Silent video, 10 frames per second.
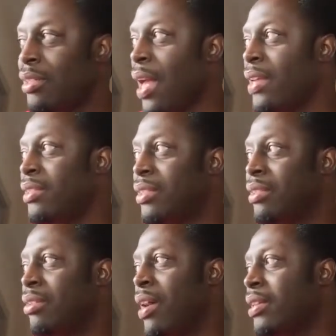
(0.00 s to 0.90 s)
That's,
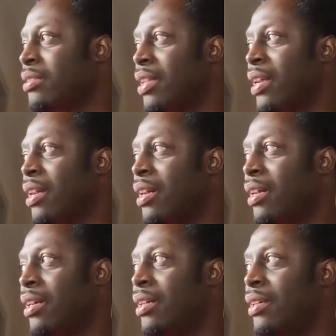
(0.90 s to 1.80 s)
you know, that's like
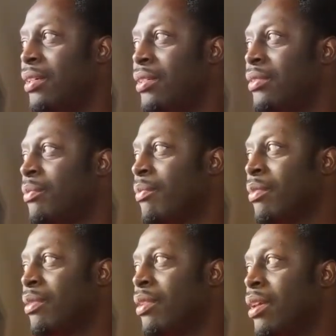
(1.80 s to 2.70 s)
a,
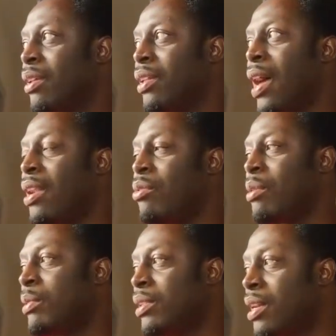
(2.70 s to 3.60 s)
a lot of
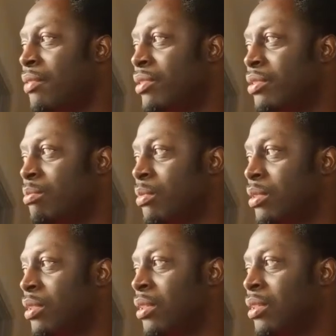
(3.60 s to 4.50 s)
women, love is
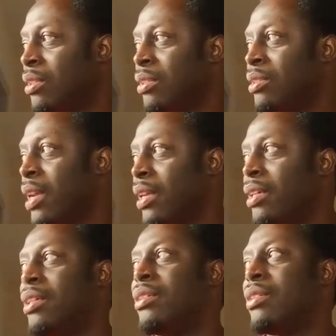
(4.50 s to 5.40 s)
like
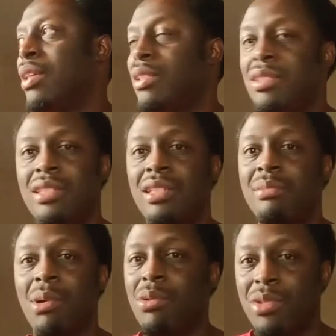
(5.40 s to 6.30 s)
a instant
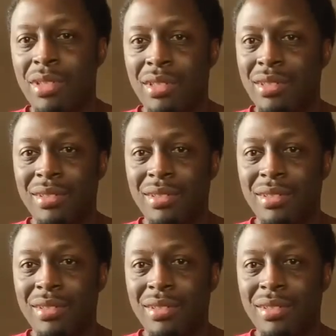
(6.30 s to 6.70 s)
emotion.